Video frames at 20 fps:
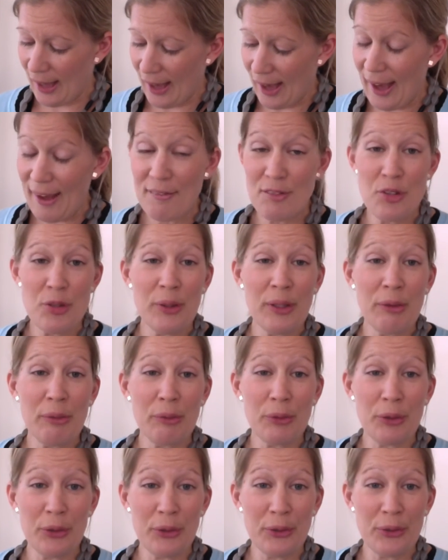have two little
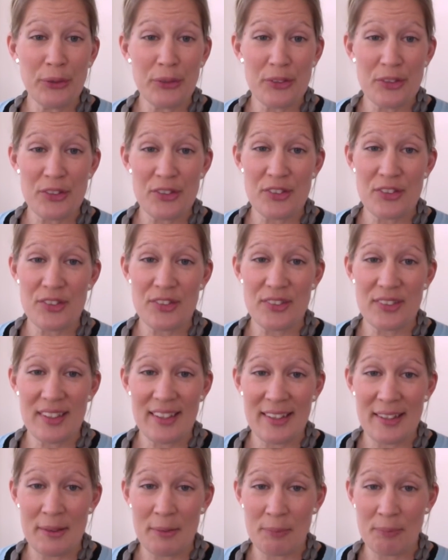girls
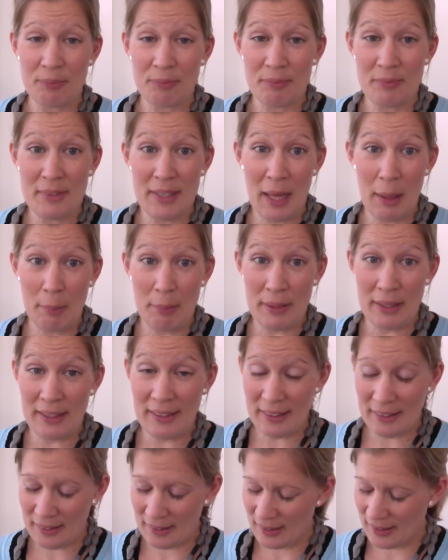
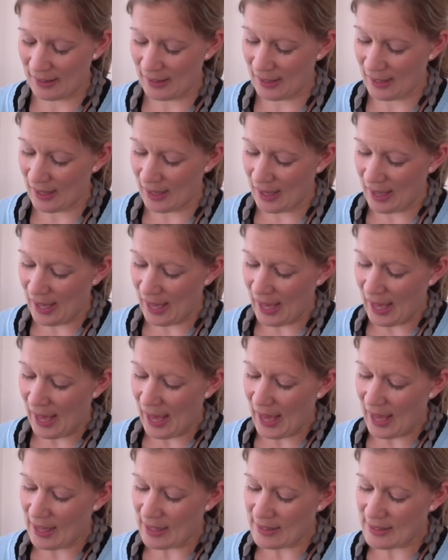napping,
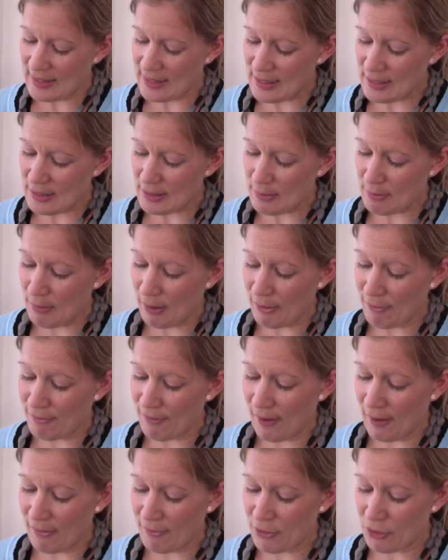and my
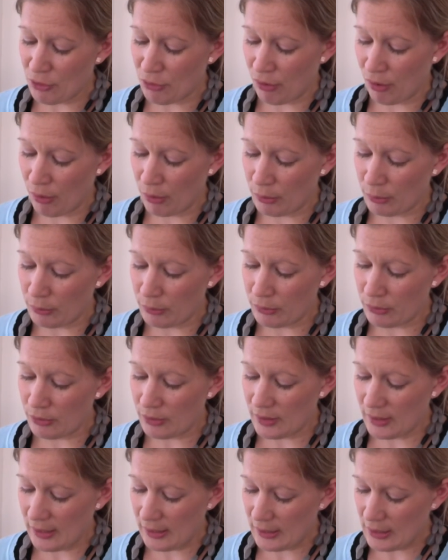five-year-old,
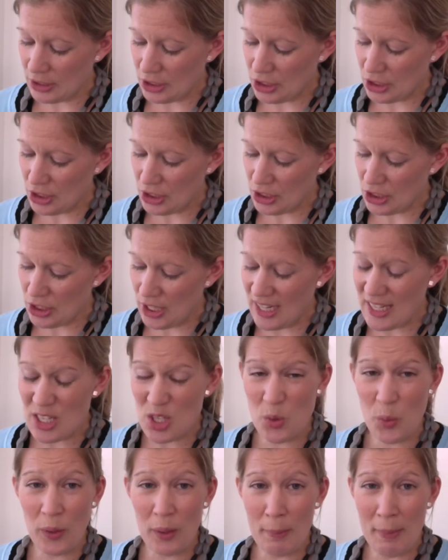she has
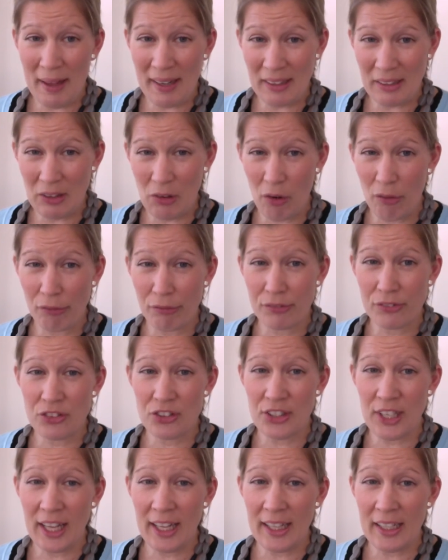quite a bad cough
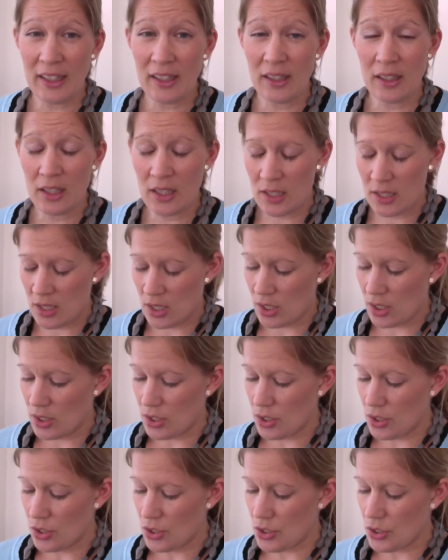today,
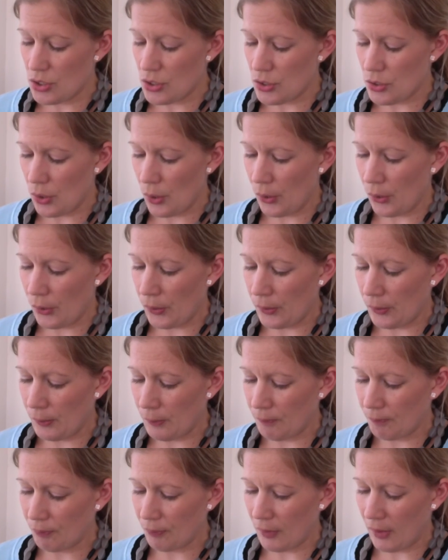so
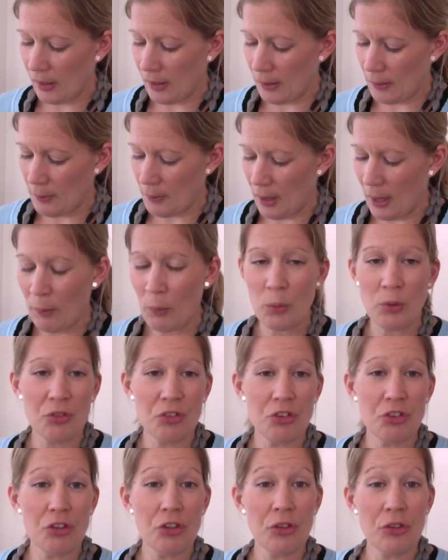I
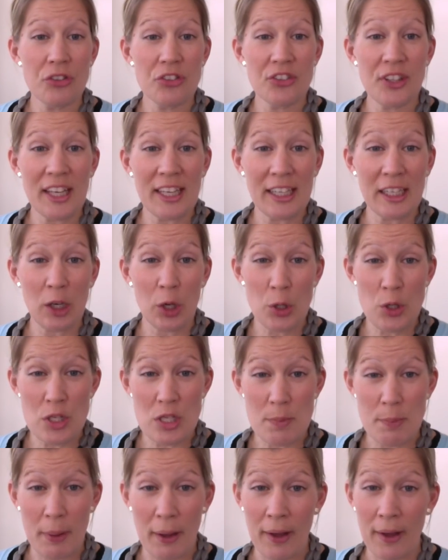wanted to stay close
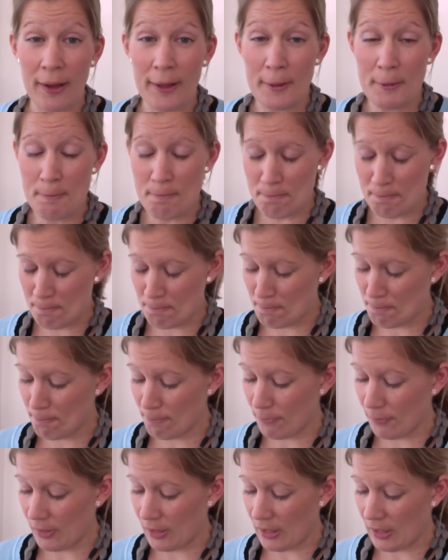by
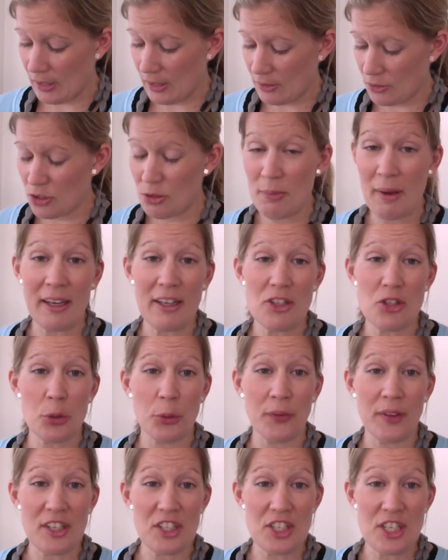to make sure
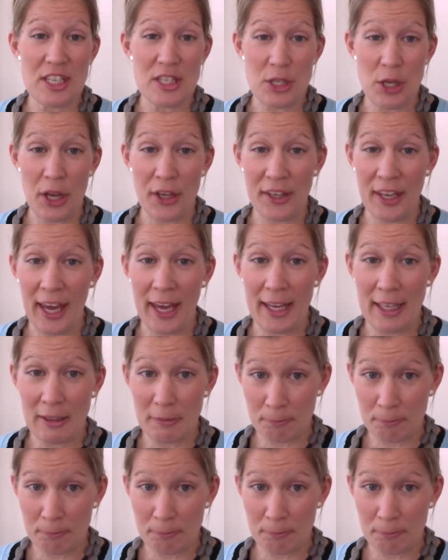that she's okay.